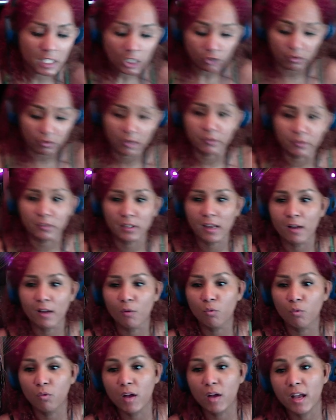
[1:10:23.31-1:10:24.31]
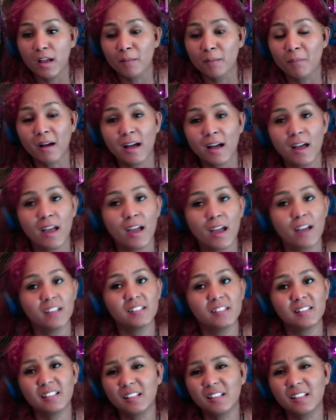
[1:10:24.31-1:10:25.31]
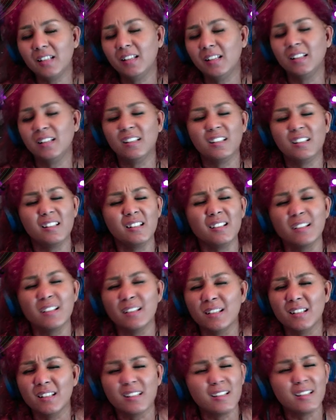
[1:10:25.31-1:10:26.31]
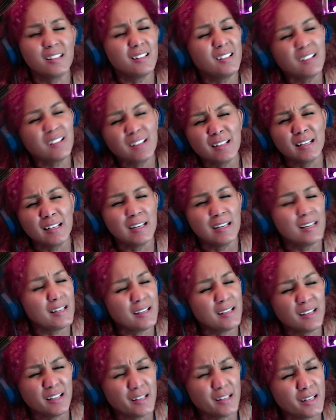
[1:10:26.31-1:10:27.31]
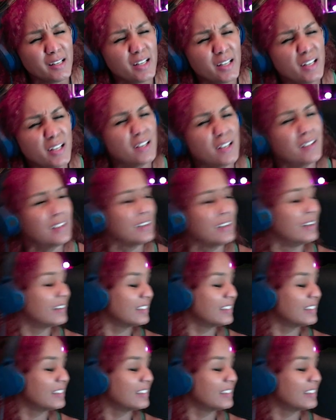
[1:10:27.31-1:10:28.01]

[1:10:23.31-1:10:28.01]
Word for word: run away, my dear.